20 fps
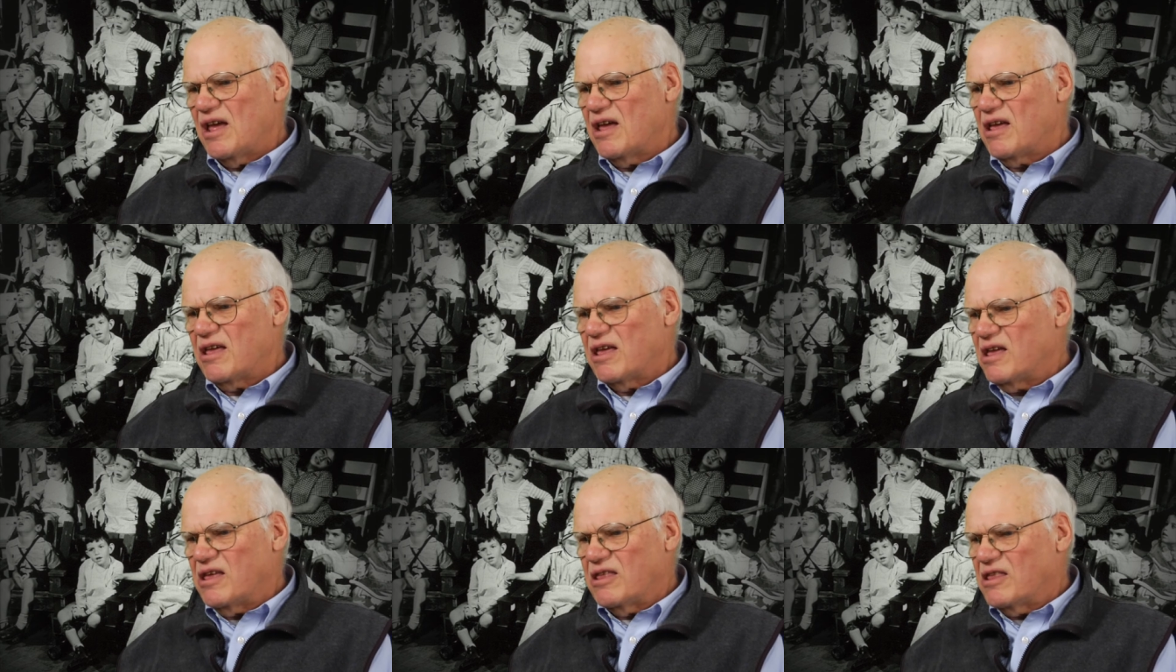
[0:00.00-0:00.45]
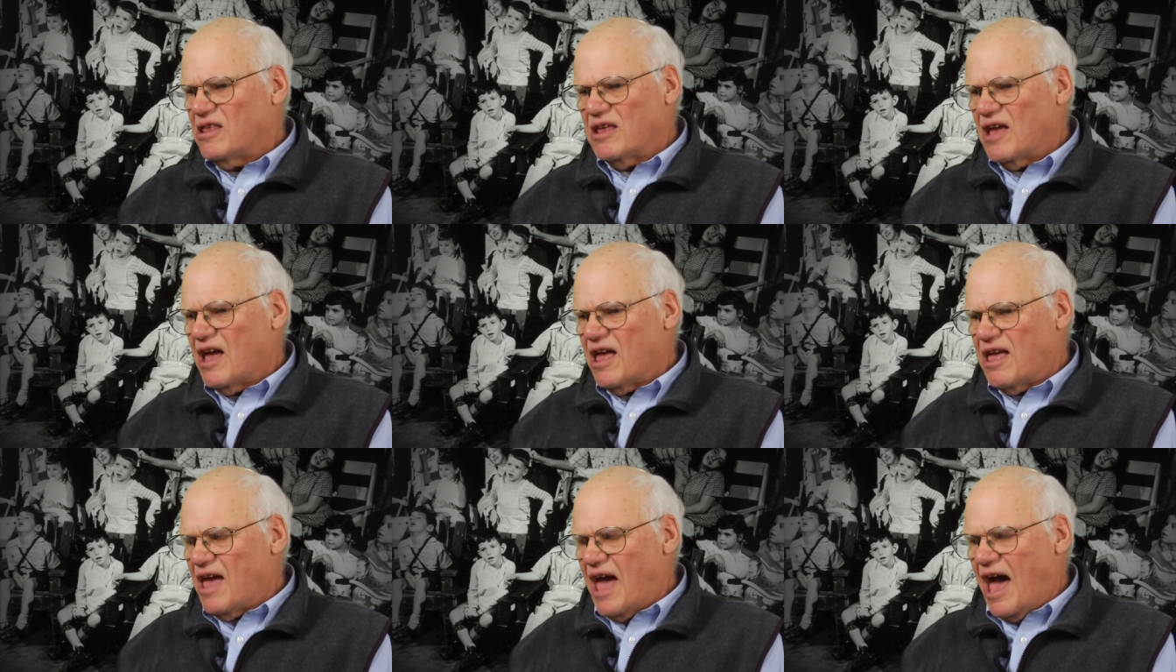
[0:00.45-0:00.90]

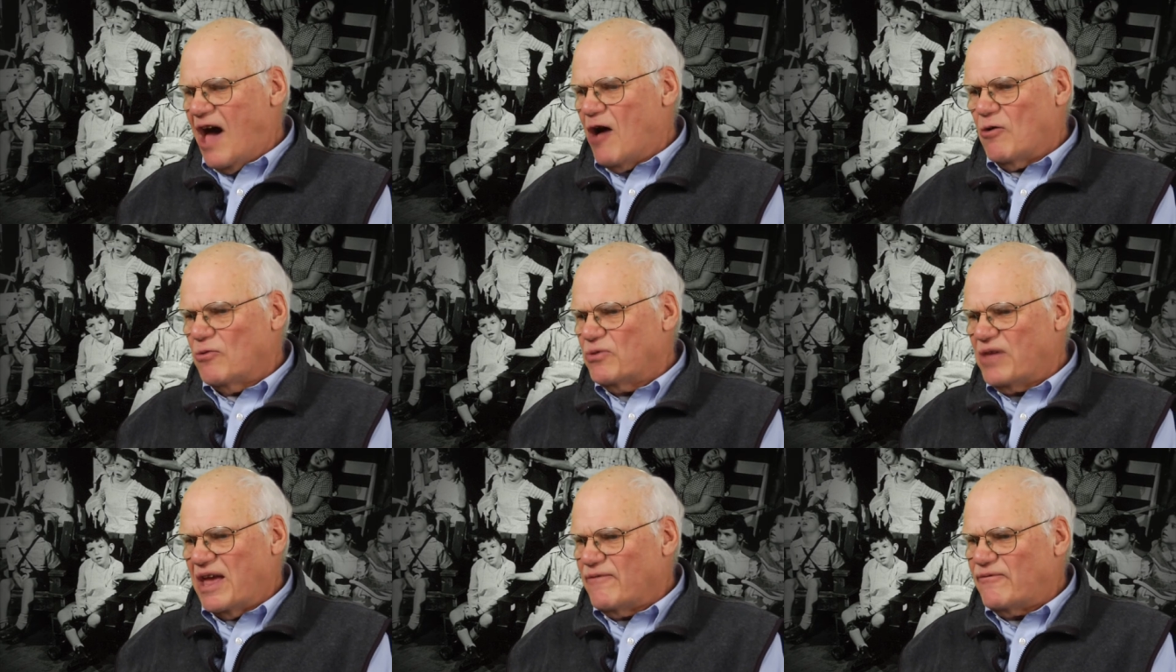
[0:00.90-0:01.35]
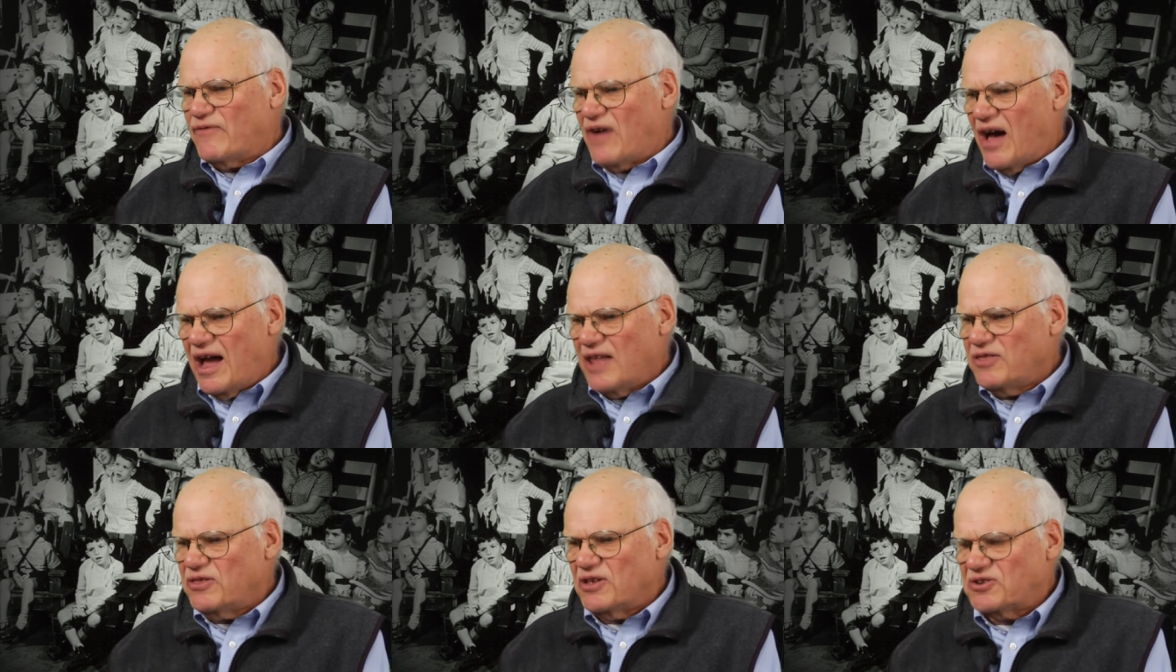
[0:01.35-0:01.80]
uh, how they
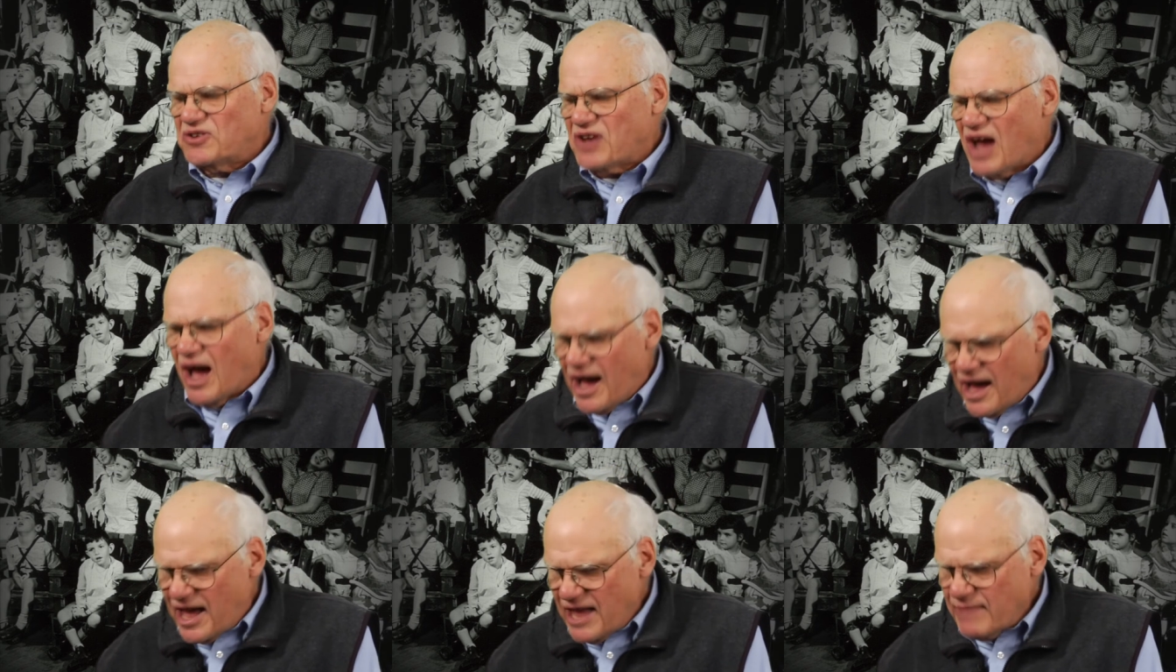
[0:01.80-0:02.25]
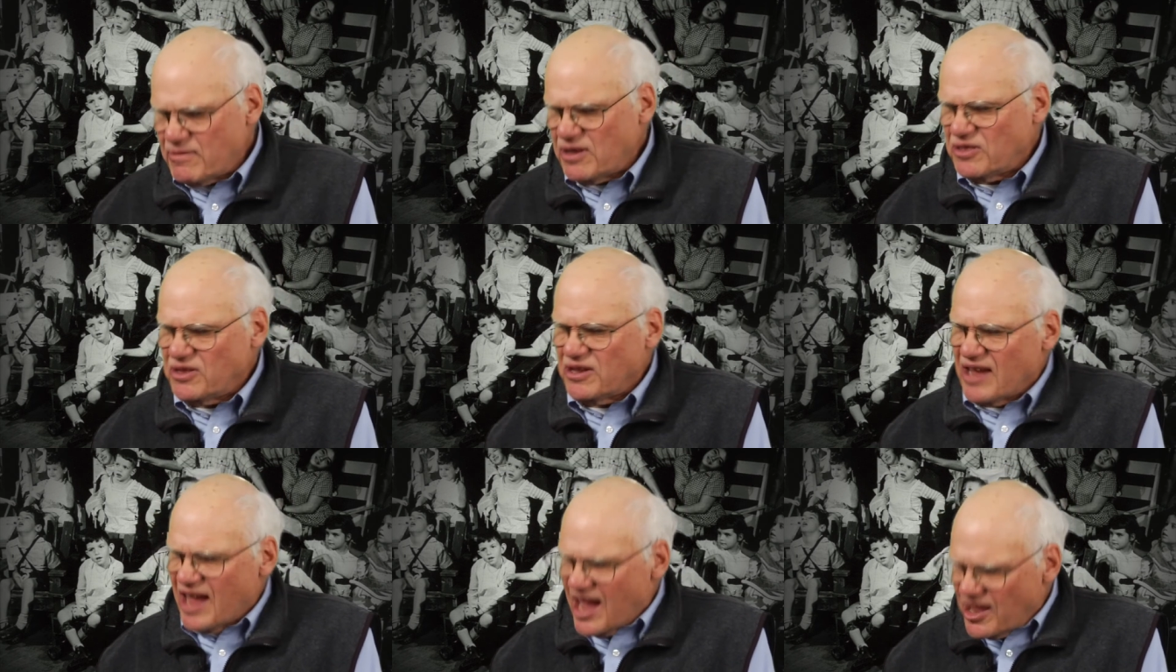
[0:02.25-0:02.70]
find the time
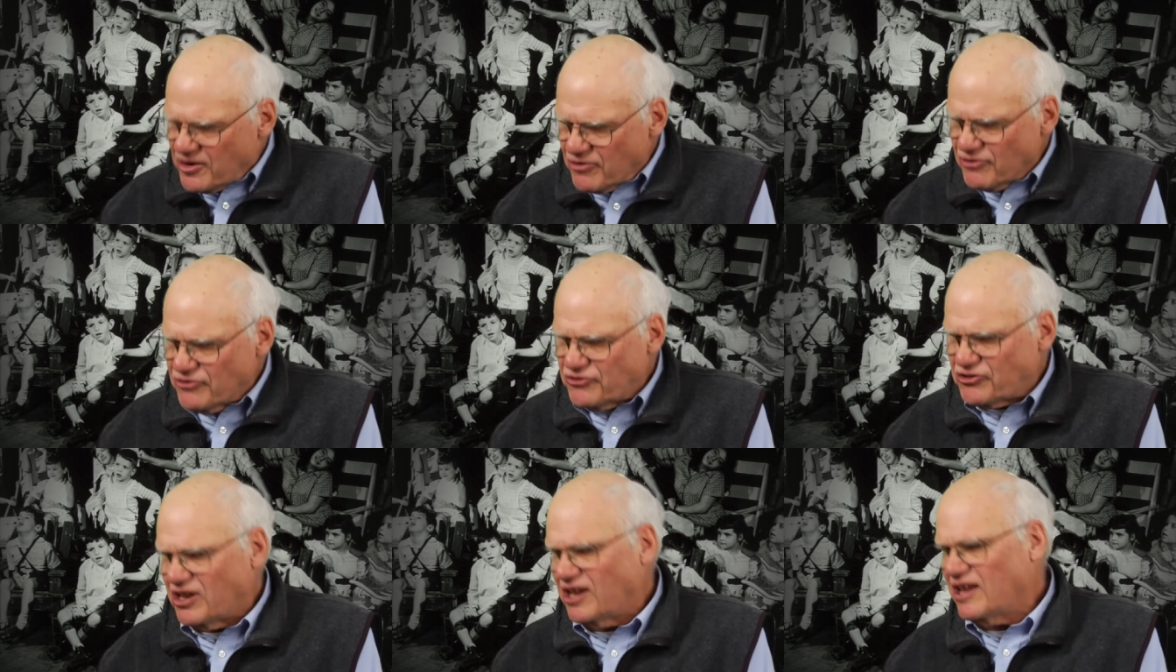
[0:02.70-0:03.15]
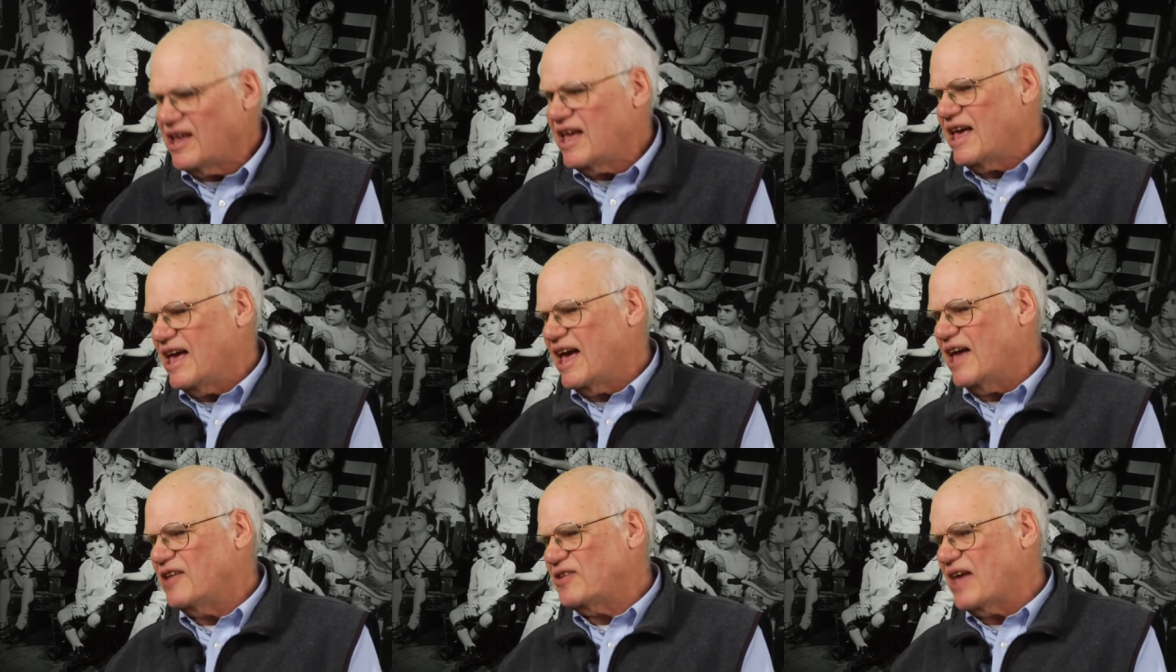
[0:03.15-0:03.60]
and the energy
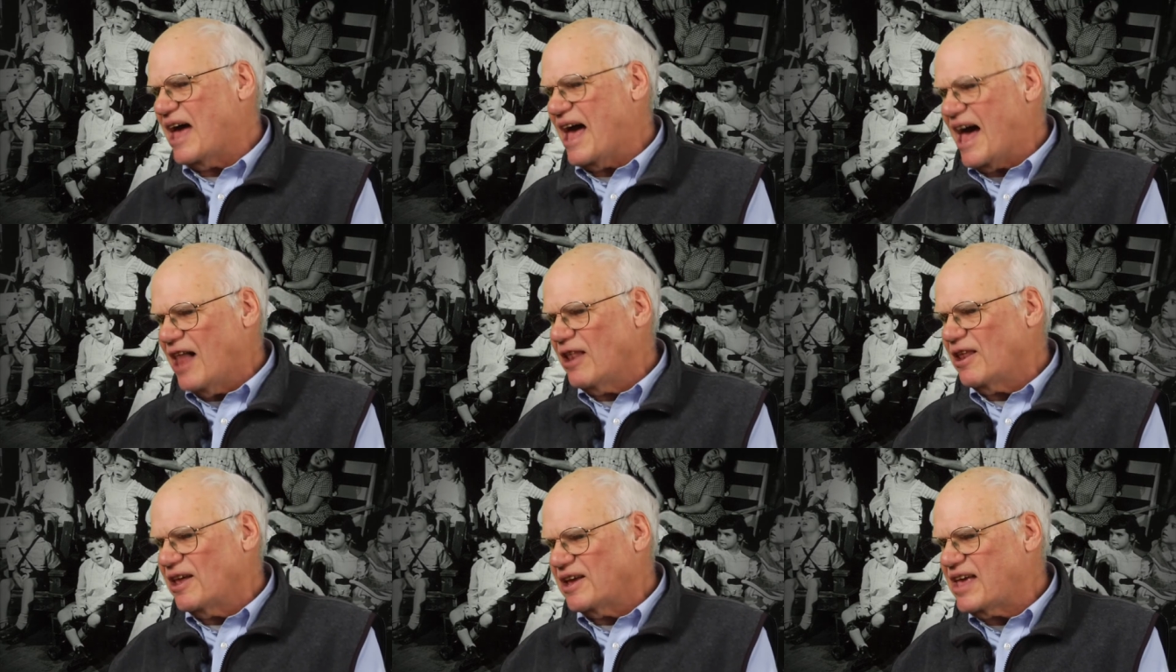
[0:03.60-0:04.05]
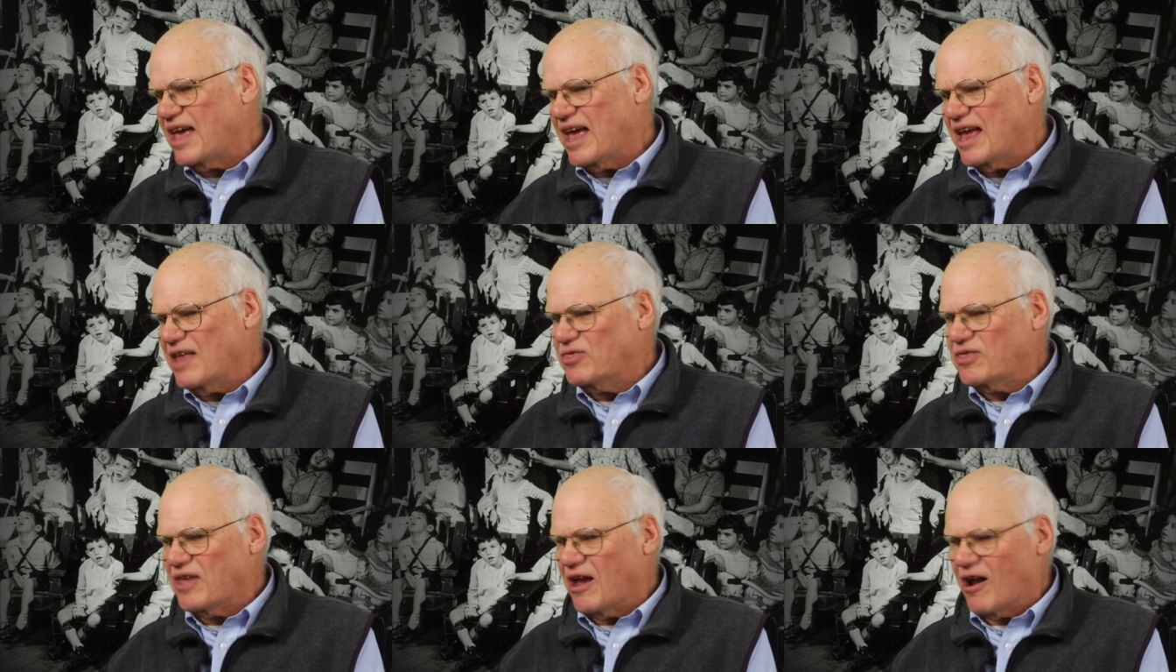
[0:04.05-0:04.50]
and to
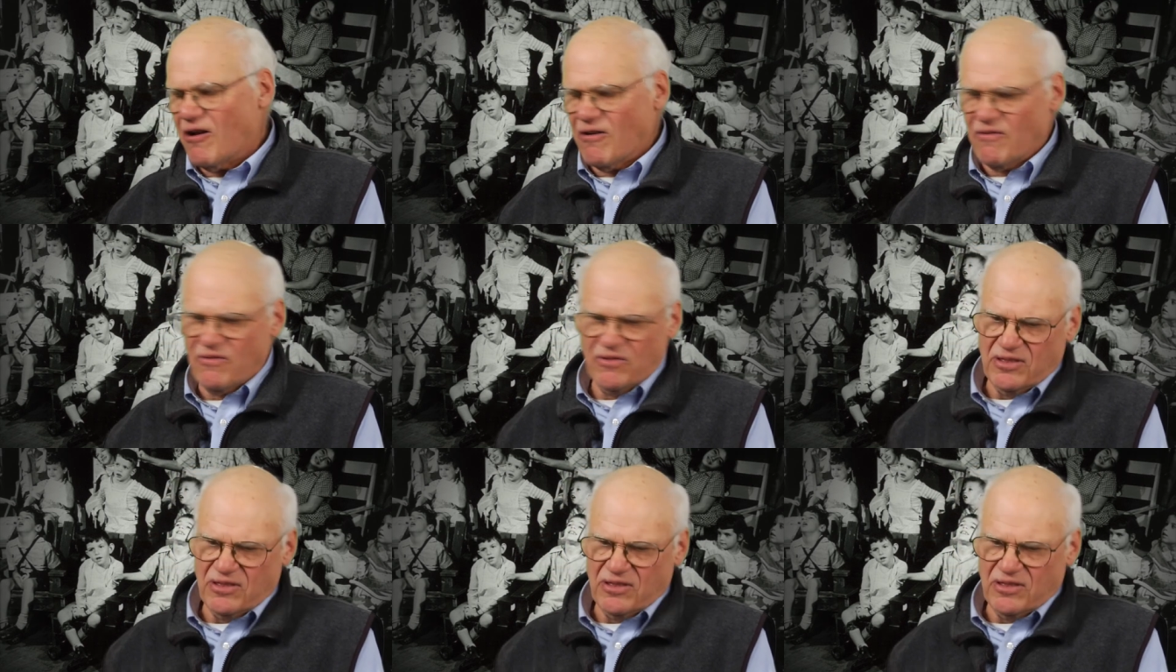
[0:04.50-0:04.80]
allocate their,